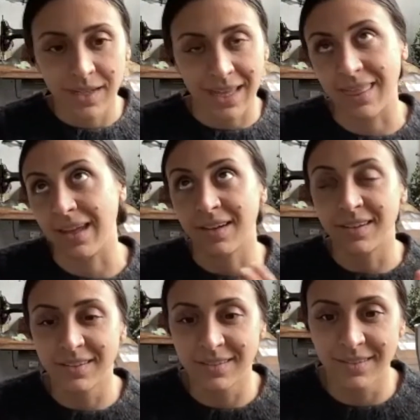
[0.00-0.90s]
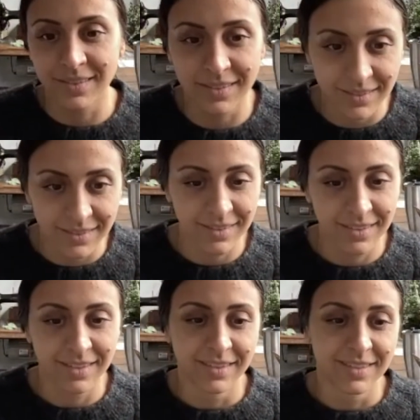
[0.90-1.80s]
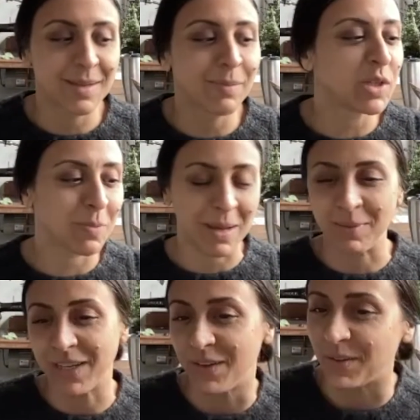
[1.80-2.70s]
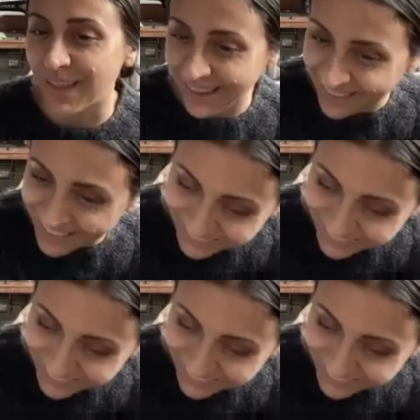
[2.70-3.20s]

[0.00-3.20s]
I think. Someone should pay me to do that.